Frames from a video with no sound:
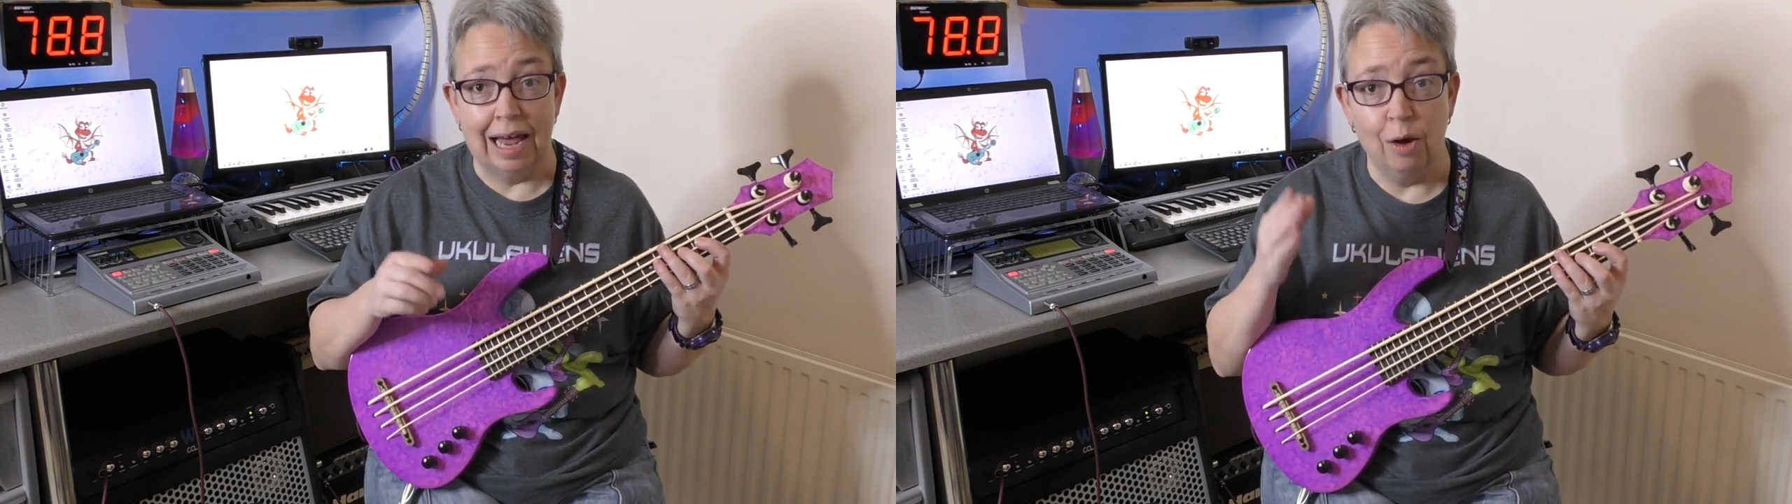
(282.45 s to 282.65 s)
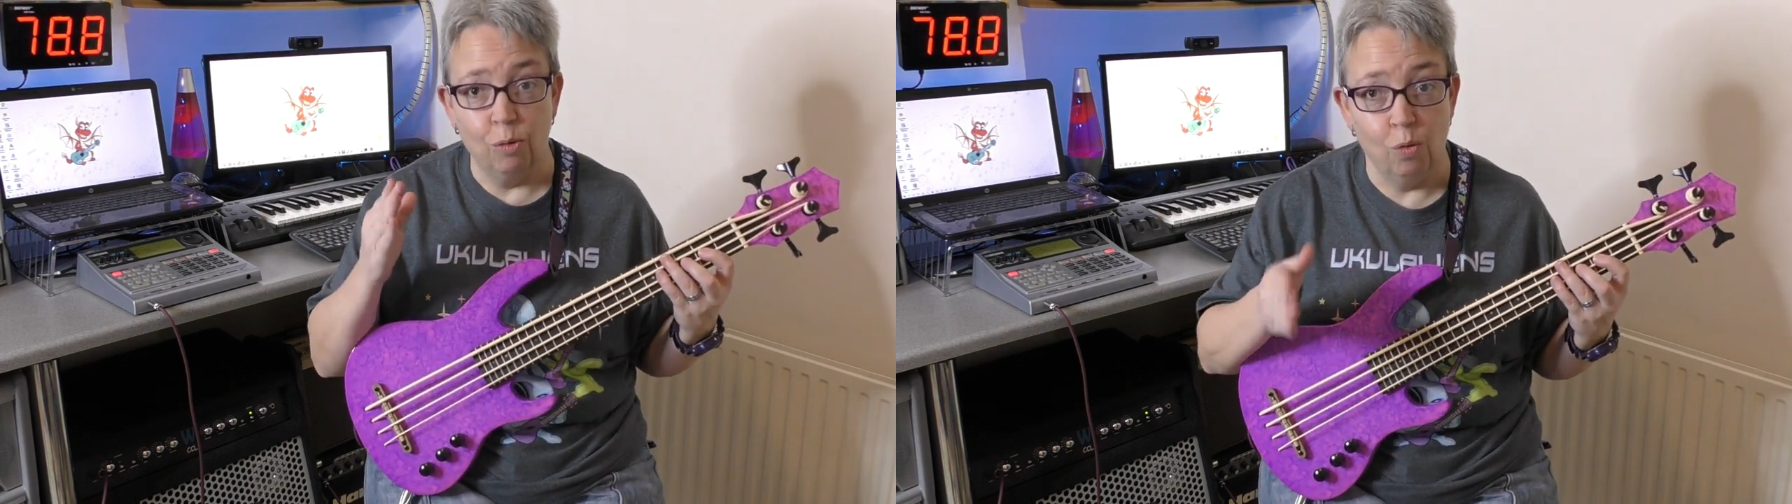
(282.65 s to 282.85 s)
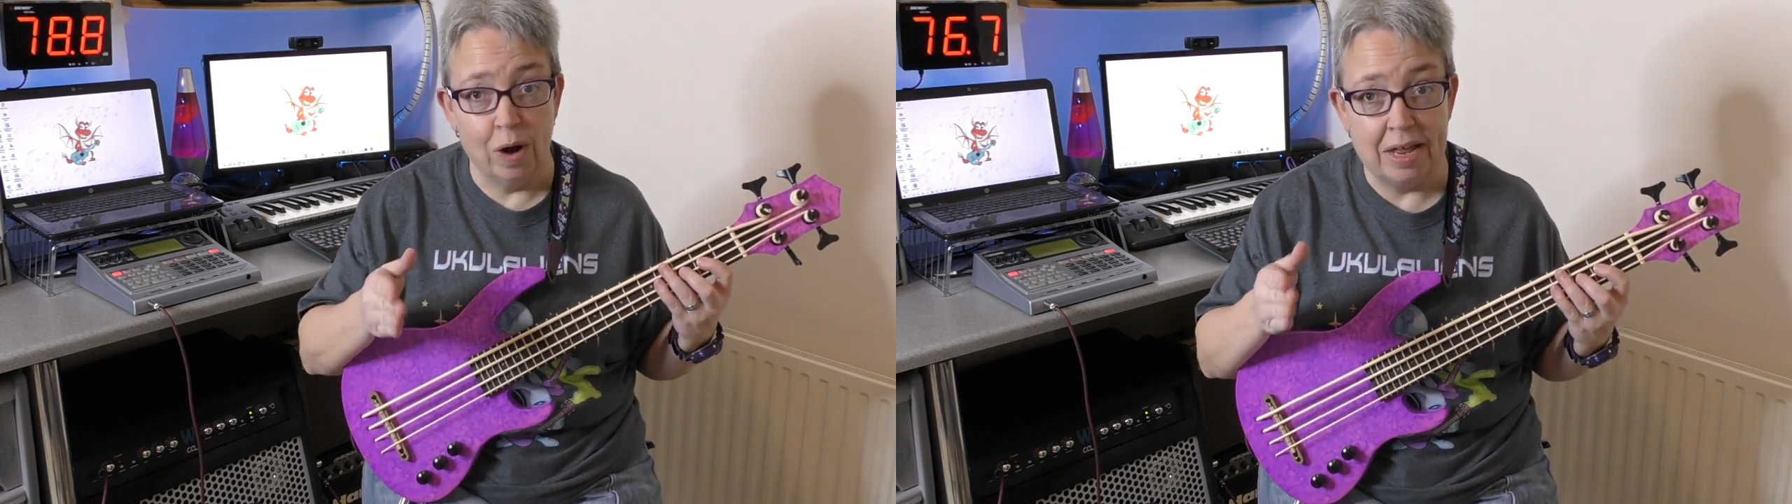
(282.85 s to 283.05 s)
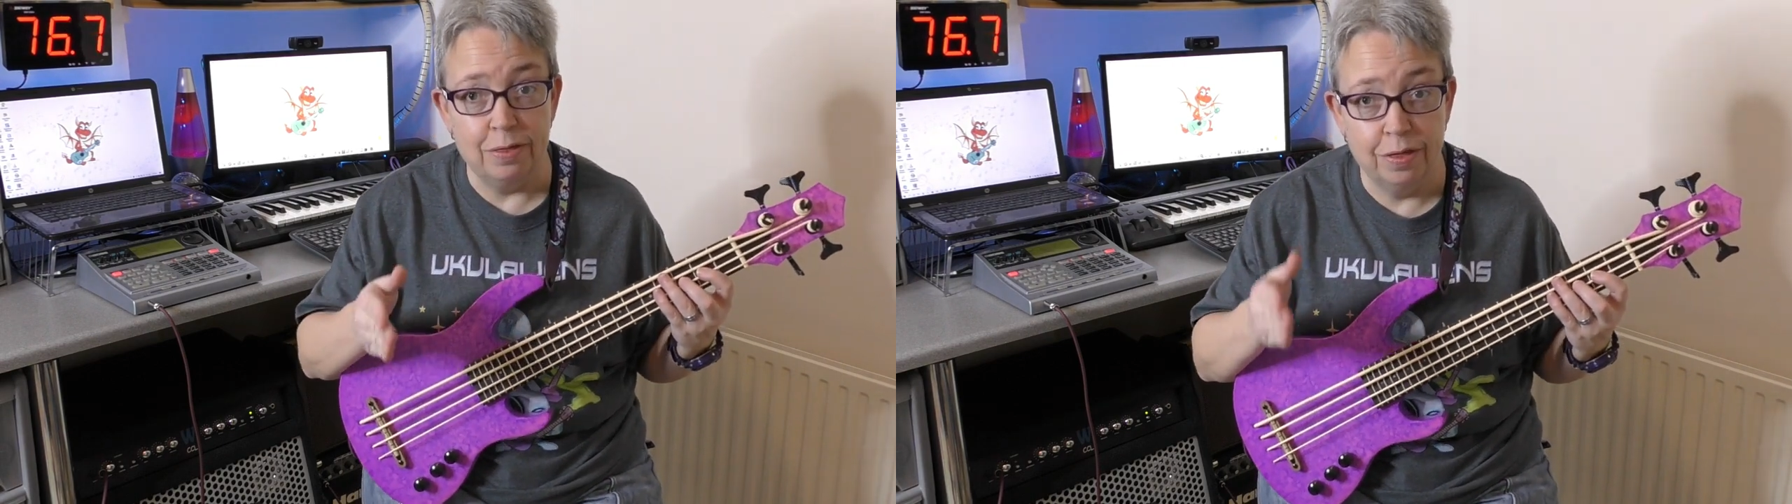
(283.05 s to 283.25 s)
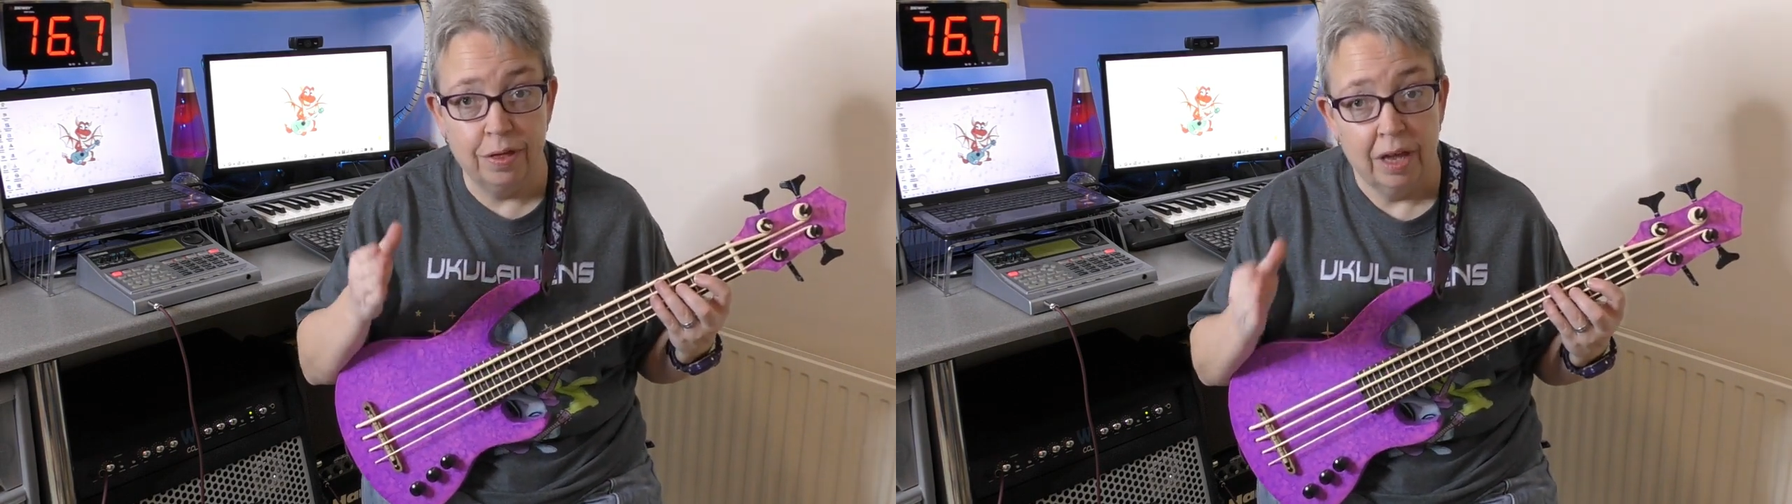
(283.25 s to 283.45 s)
that
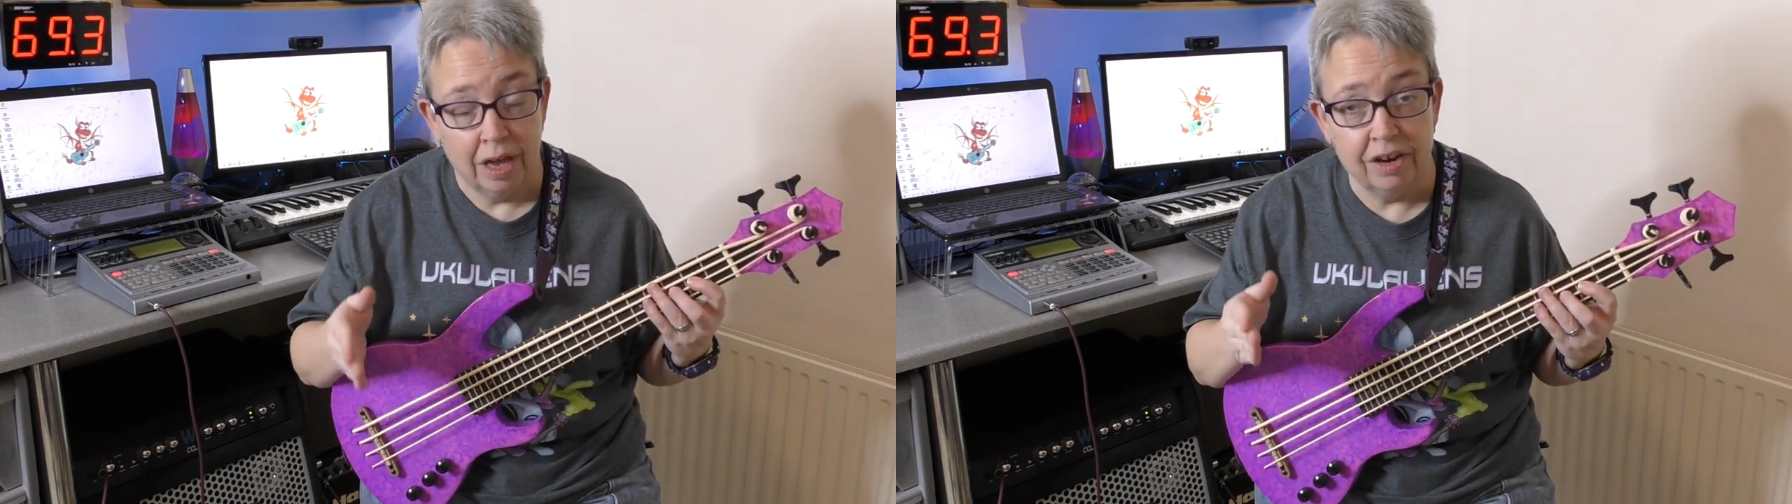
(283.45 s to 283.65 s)
with